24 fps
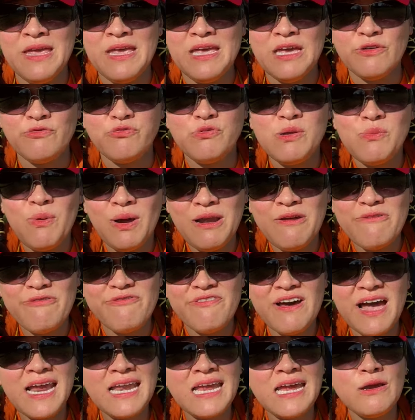If we want to
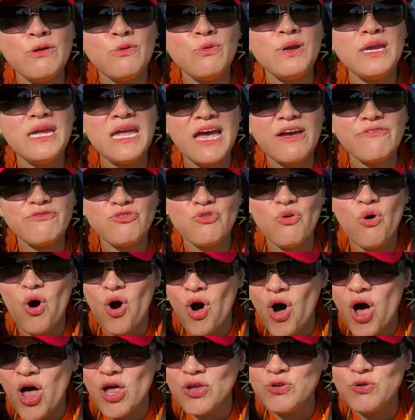fight it, we have to
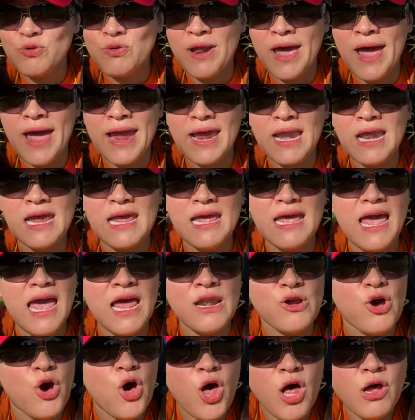all unite
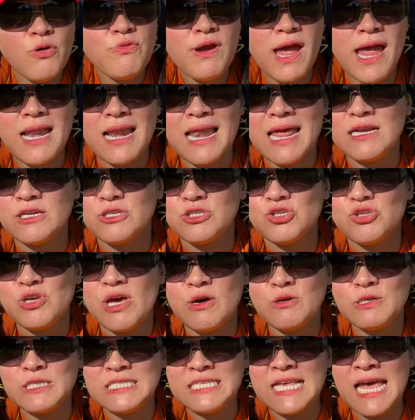and all write letters to
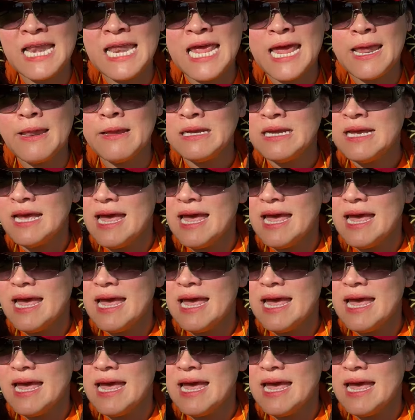our Senate